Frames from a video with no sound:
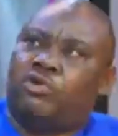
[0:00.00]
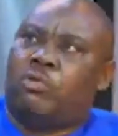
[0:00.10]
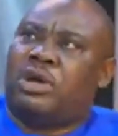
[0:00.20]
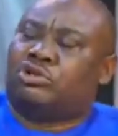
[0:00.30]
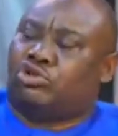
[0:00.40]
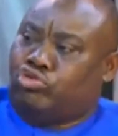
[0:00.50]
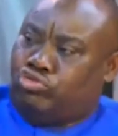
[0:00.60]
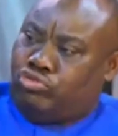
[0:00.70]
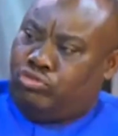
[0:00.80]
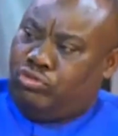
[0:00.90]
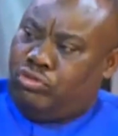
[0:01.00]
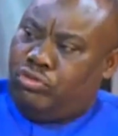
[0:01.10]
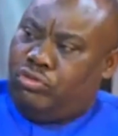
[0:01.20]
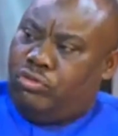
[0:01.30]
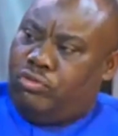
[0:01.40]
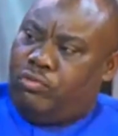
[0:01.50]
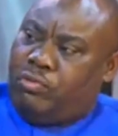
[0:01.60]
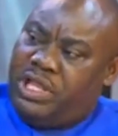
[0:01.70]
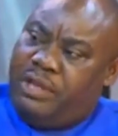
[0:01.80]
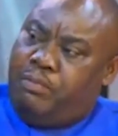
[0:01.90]
you want to
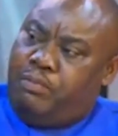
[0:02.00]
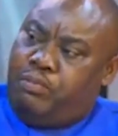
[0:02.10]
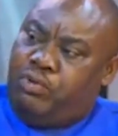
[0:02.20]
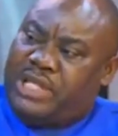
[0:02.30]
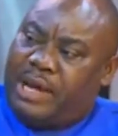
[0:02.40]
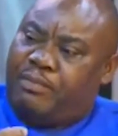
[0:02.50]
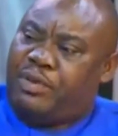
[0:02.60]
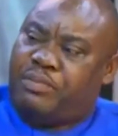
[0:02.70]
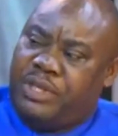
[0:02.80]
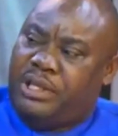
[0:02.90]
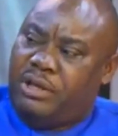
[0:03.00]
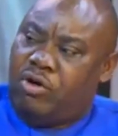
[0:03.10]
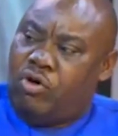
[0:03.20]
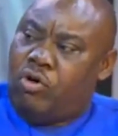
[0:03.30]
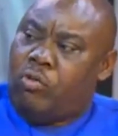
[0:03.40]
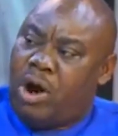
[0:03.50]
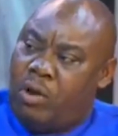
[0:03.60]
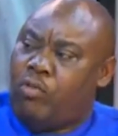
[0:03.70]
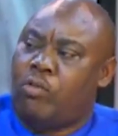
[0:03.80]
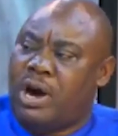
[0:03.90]
really put up BB or
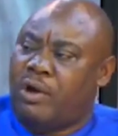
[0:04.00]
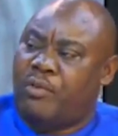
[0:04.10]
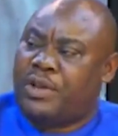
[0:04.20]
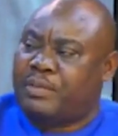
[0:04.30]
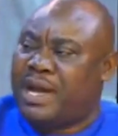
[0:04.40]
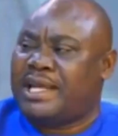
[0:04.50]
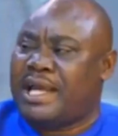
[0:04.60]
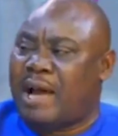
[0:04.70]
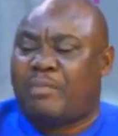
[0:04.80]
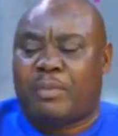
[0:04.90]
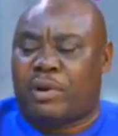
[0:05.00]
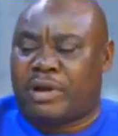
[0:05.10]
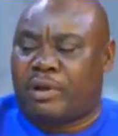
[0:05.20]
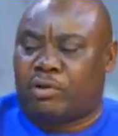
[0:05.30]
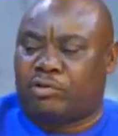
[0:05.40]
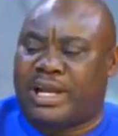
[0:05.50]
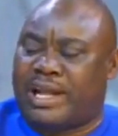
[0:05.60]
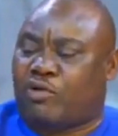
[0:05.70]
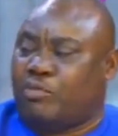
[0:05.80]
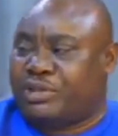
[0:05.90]
one with my
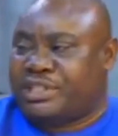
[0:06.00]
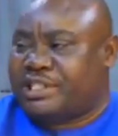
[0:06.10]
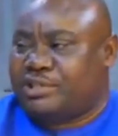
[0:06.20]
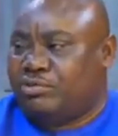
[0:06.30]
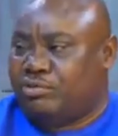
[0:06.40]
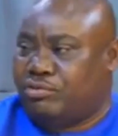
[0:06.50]
competition,